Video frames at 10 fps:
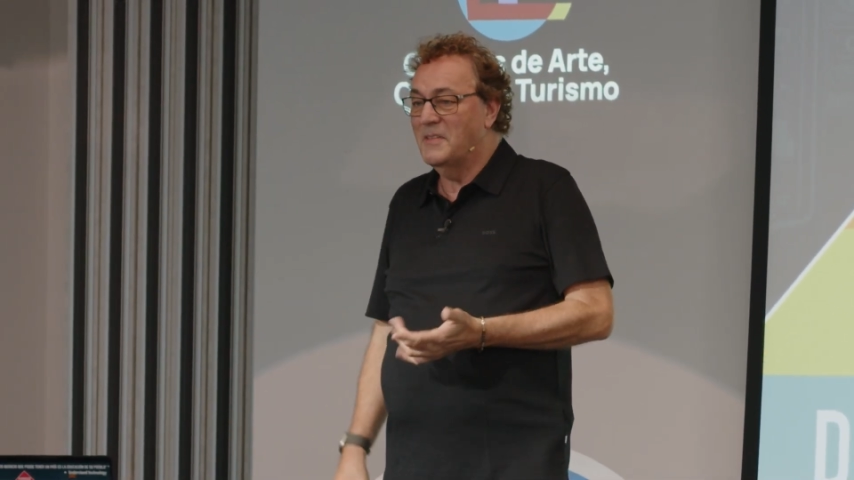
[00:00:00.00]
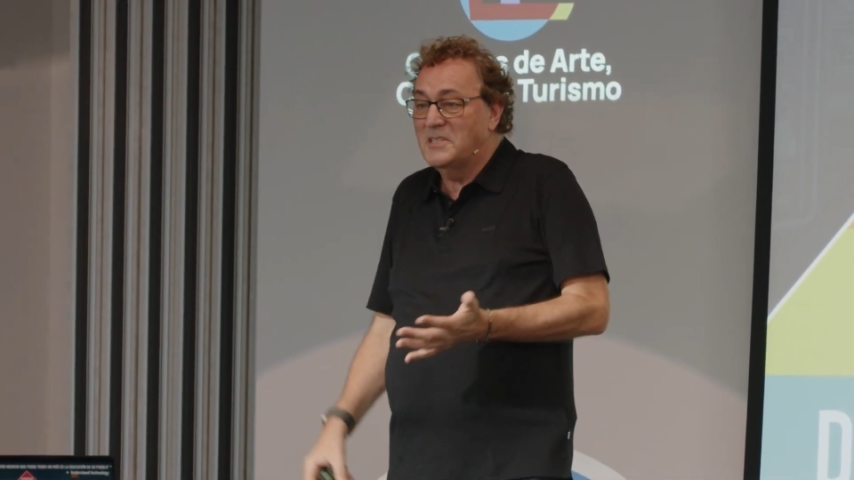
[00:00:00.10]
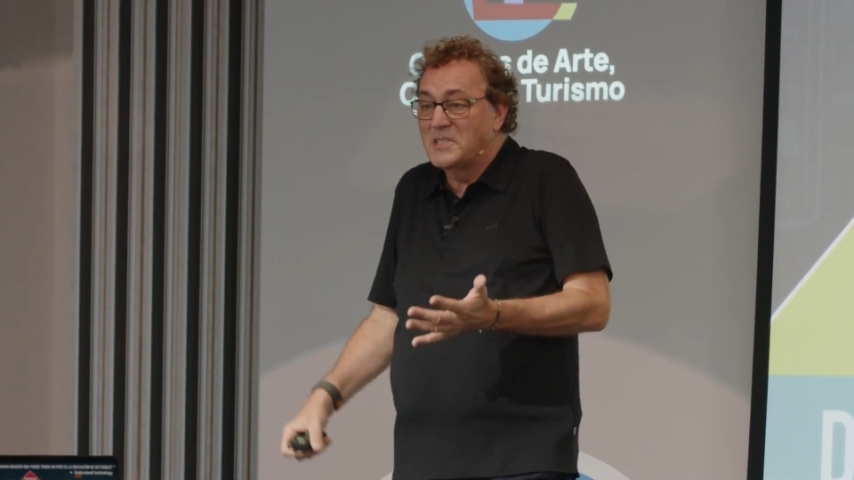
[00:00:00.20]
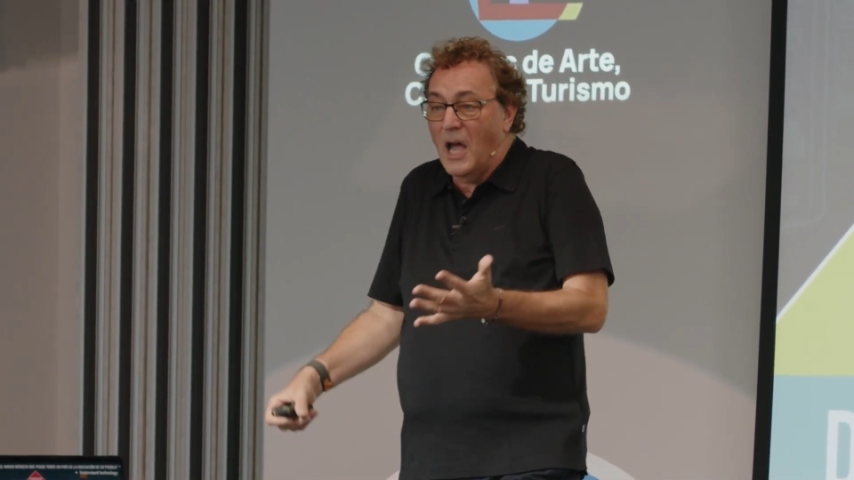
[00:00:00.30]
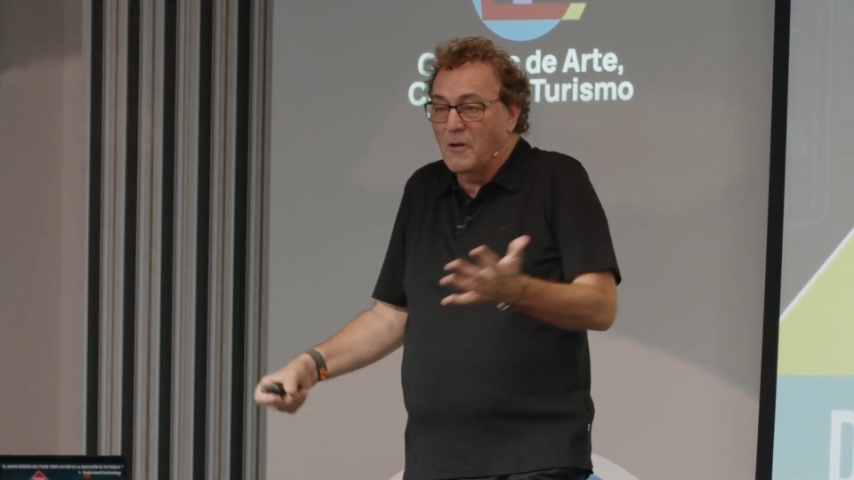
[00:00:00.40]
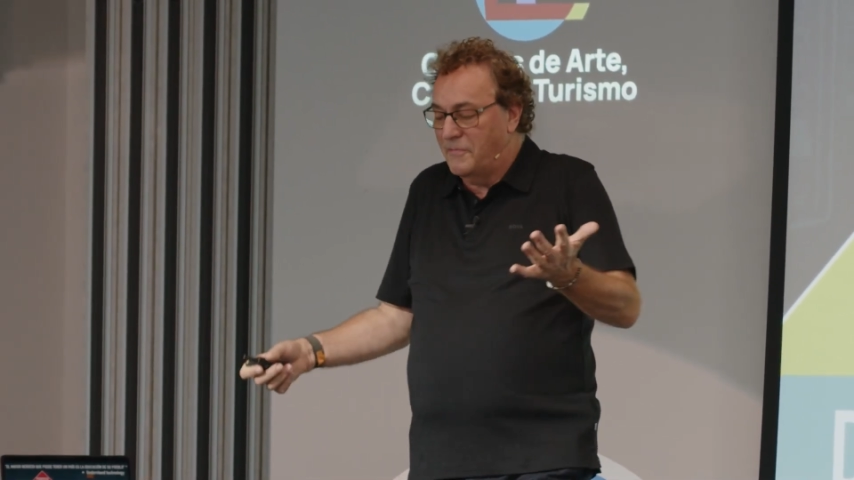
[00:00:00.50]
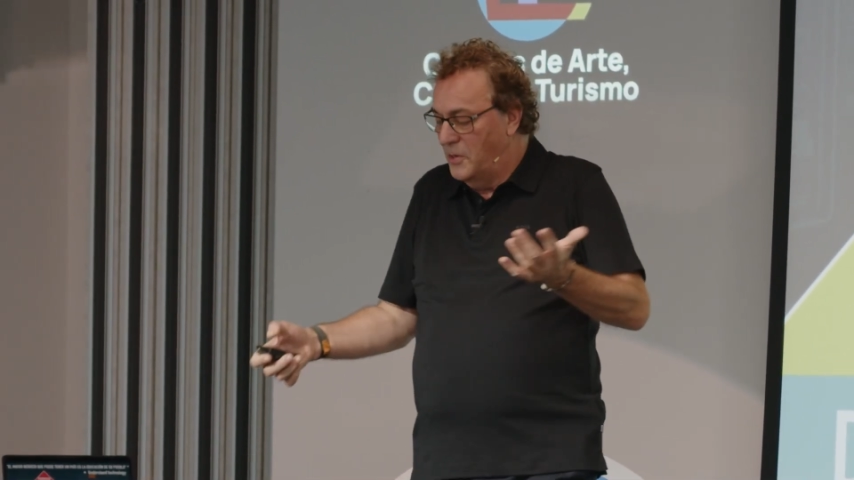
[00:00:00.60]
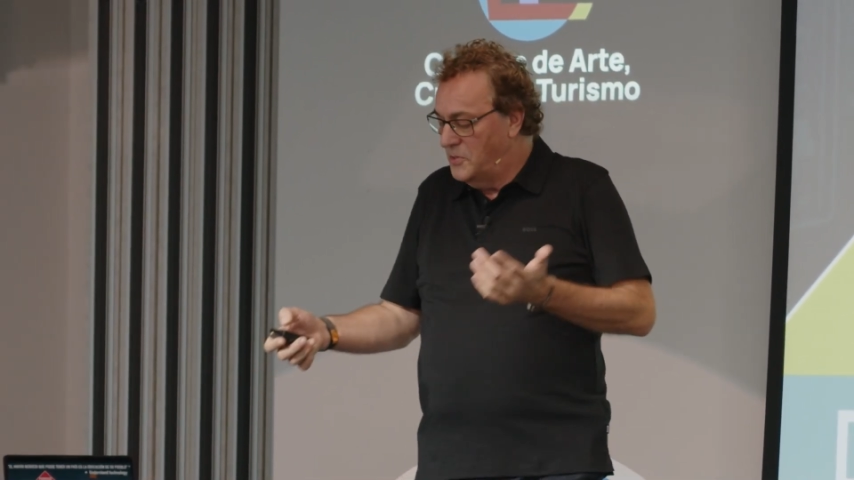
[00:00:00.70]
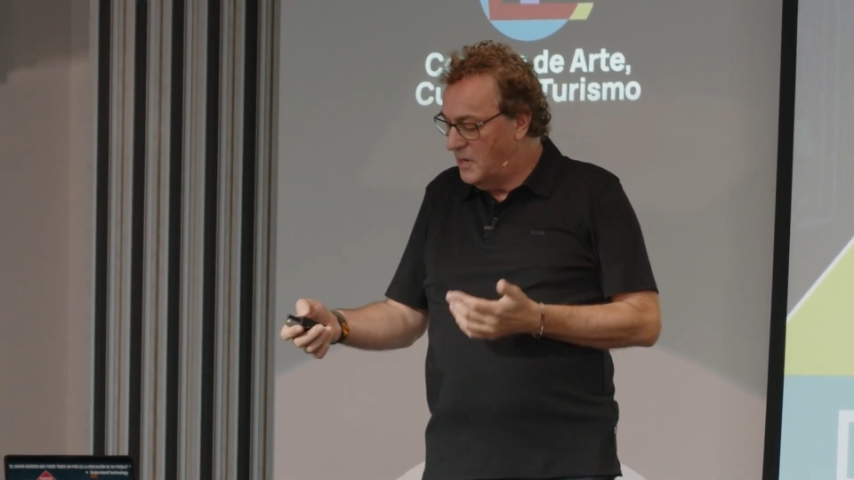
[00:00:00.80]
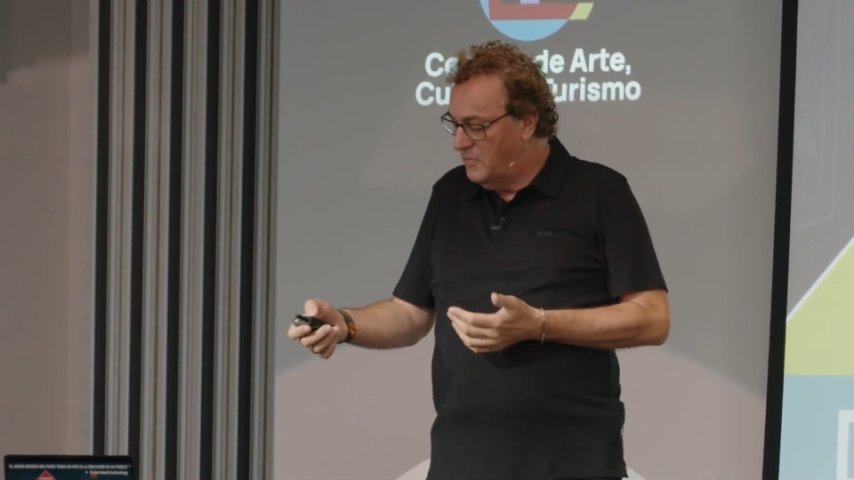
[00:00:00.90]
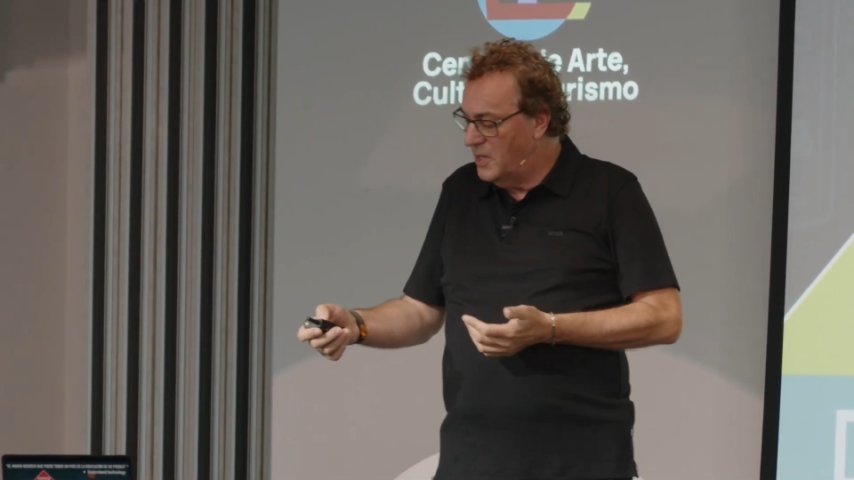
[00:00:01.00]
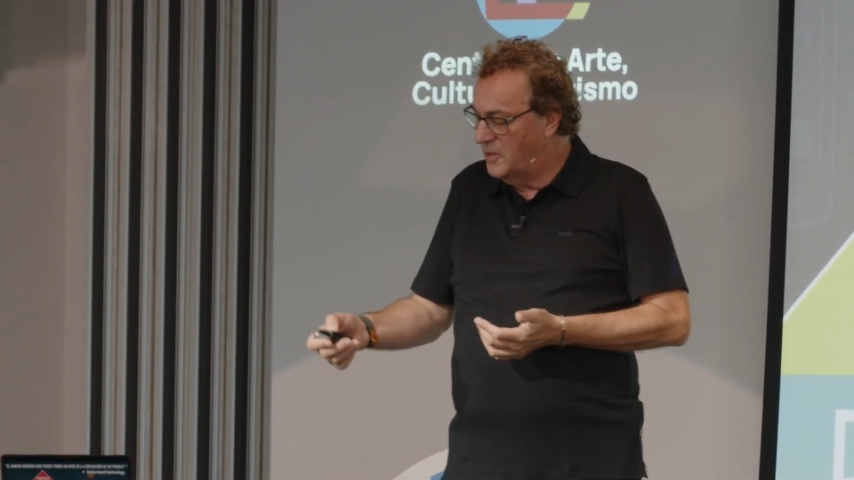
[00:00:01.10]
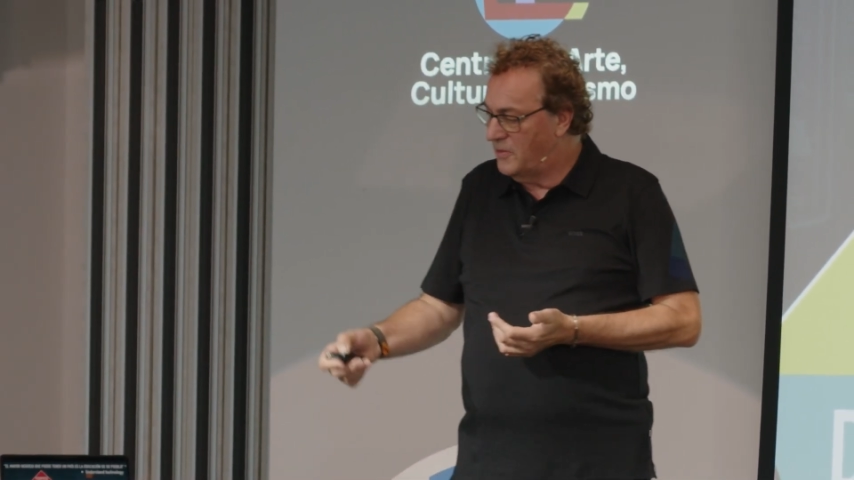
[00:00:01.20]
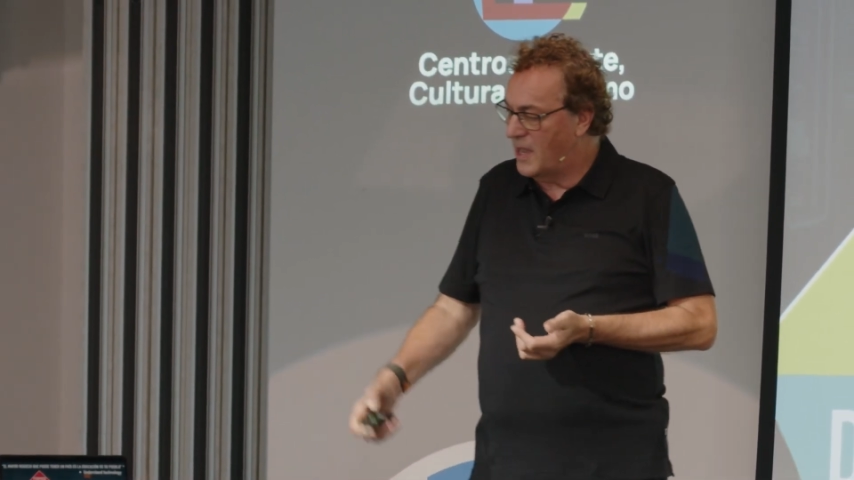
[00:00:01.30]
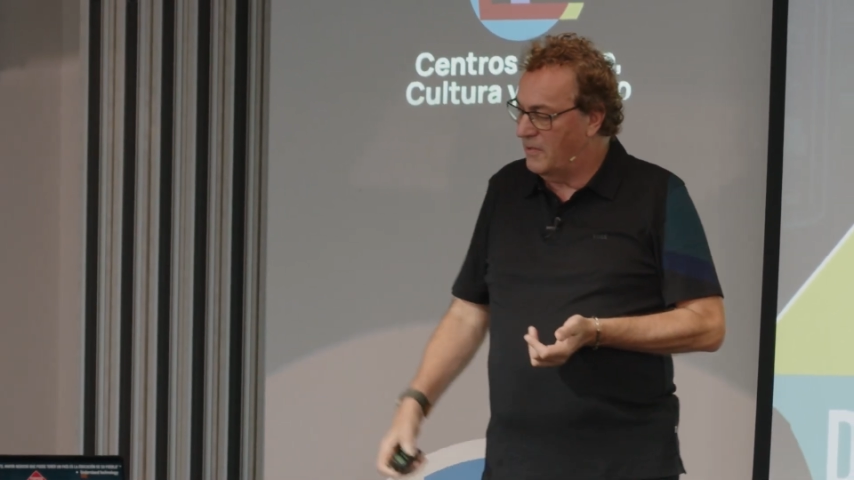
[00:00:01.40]
this is our future,
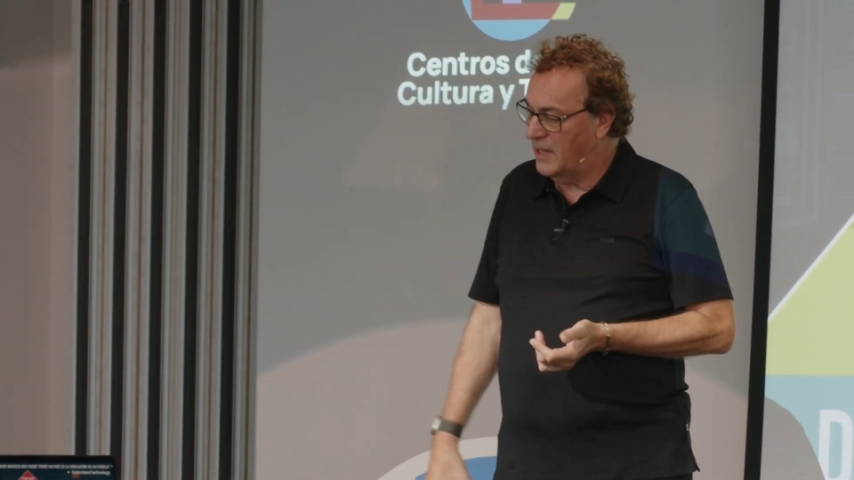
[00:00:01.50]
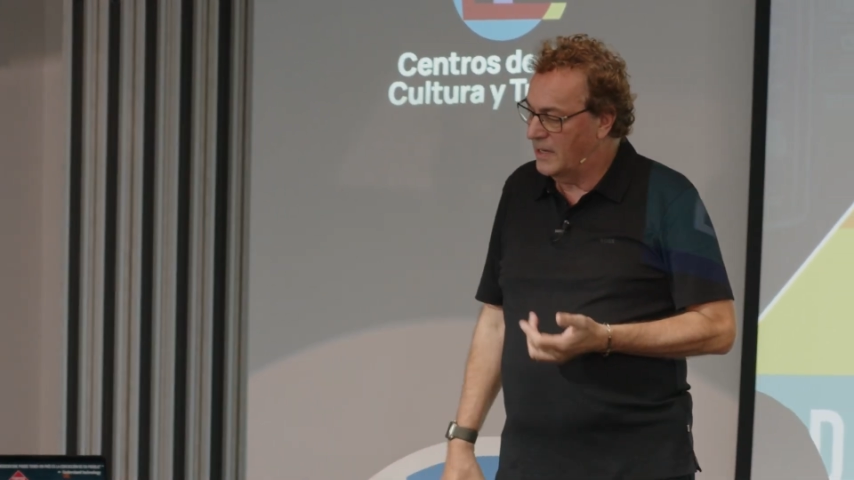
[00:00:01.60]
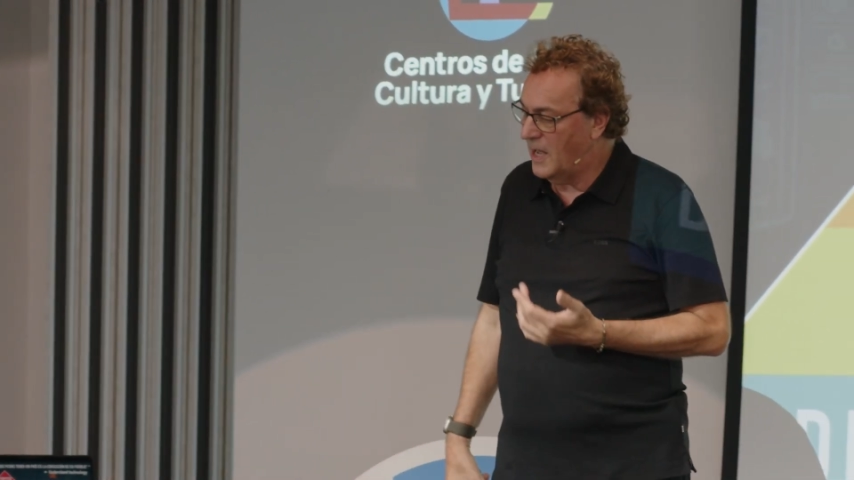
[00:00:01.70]
as I think